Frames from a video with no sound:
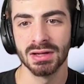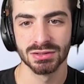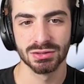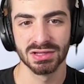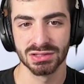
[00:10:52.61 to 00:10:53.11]

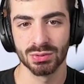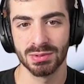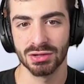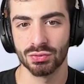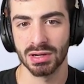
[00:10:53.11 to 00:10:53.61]
So this would
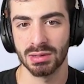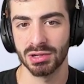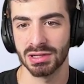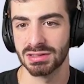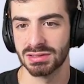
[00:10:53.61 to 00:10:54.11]
be a great
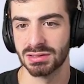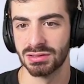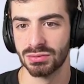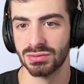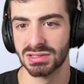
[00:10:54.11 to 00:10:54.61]
place to
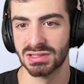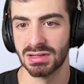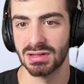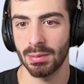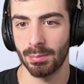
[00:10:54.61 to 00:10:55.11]
use
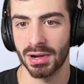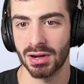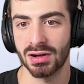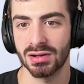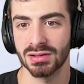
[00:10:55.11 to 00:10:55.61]
the
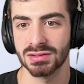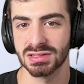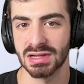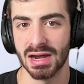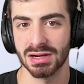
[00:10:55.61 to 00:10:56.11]

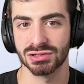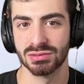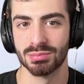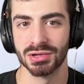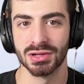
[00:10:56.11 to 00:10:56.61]
pause
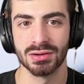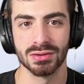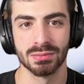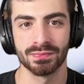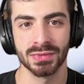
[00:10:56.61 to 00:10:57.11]
action below.